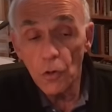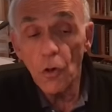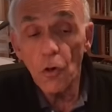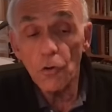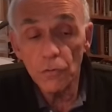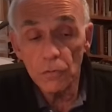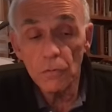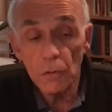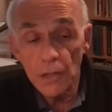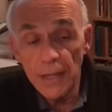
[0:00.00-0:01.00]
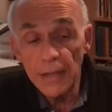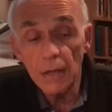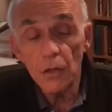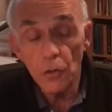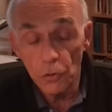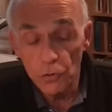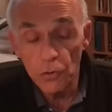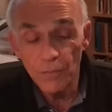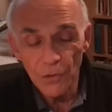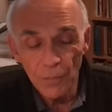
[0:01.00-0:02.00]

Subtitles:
co-located